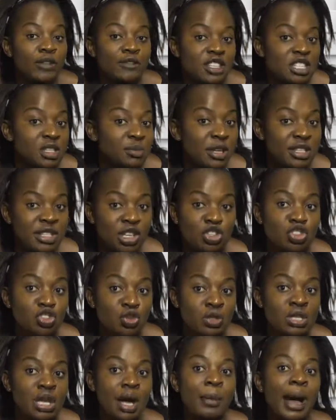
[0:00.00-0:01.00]
if this person
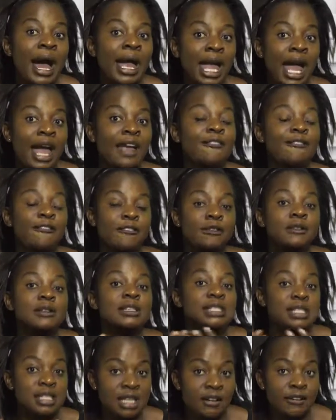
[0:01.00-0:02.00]
shows up, I feel
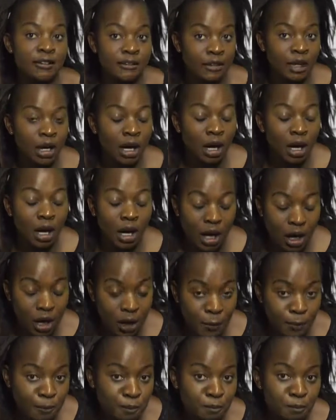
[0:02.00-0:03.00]
self,
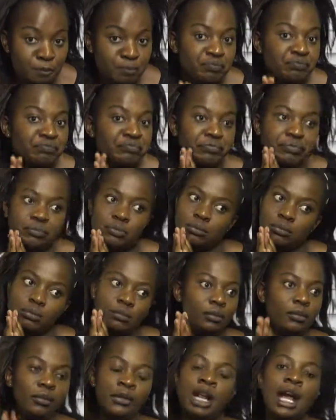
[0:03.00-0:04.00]
again,
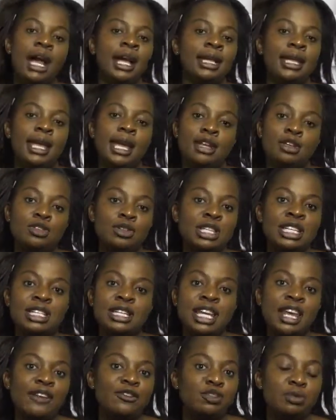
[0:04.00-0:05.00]

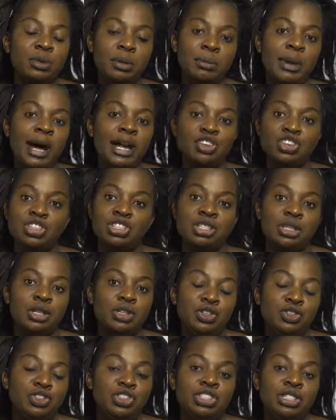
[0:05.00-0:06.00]
doesn't have to be money.
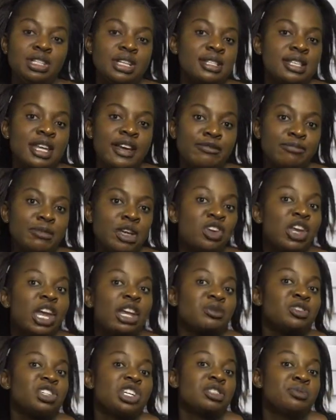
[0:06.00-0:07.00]
You
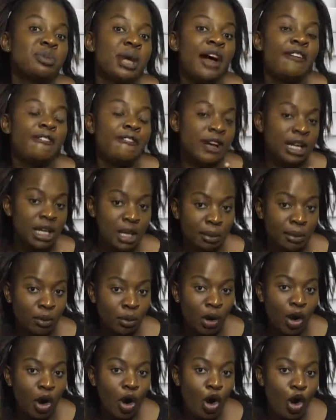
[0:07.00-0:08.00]
can just be
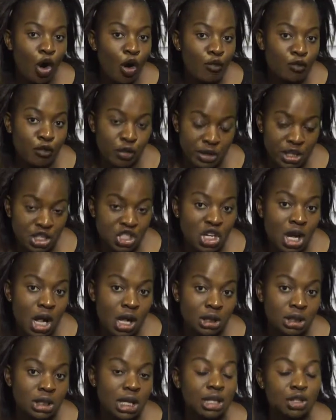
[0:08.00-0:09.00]
available for the
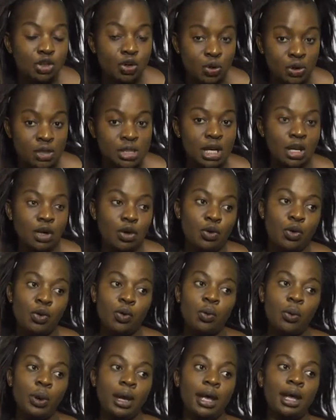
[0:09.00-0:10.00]
child. That goes a
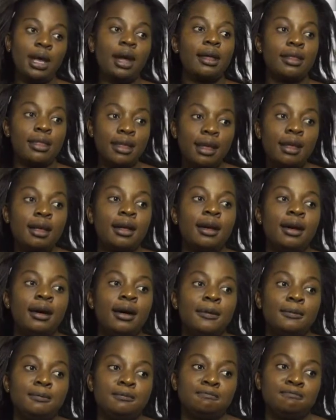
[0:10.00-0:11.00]
long way. I think,
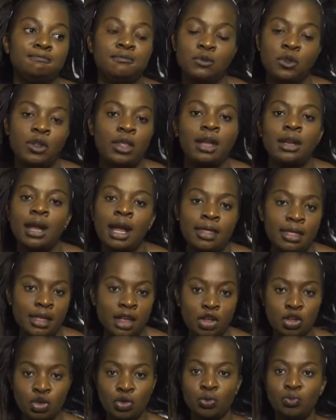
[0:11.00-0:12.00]
for that, I
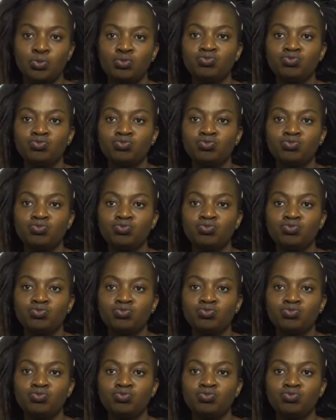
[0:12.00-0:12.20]
thank you.